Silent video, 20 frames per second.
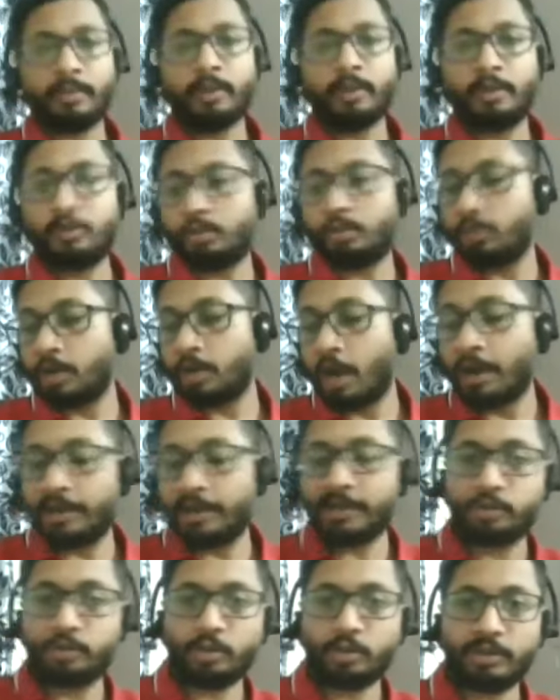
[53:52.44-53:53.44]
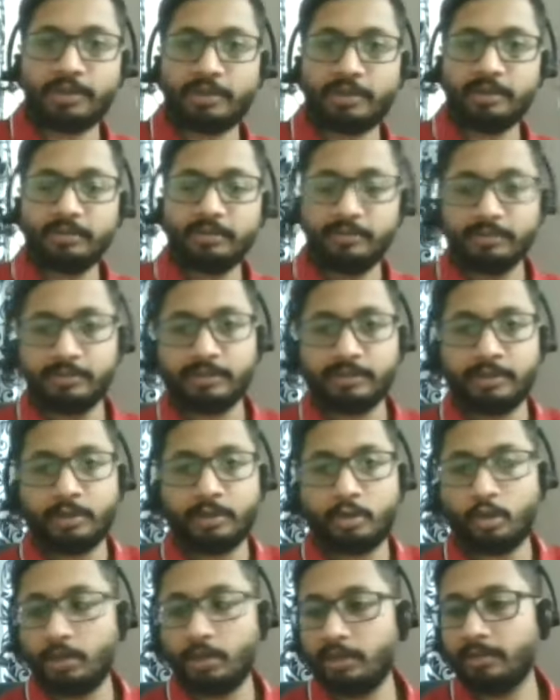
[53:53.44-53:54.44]
So Ganesh, you are there in the
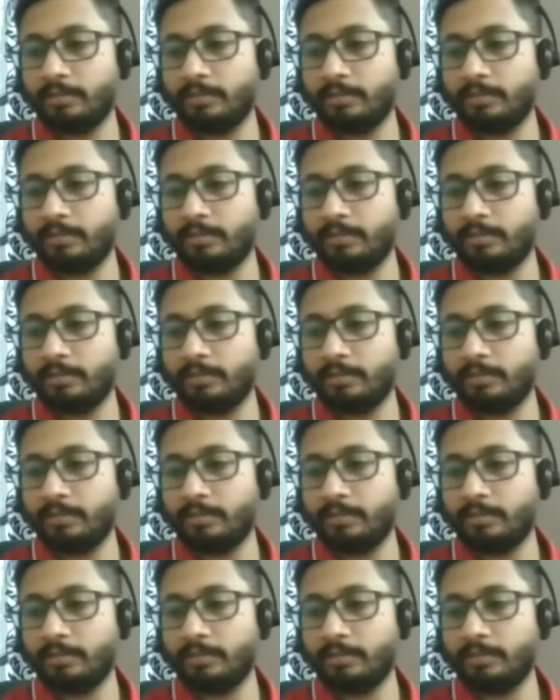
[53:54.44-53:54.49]
call?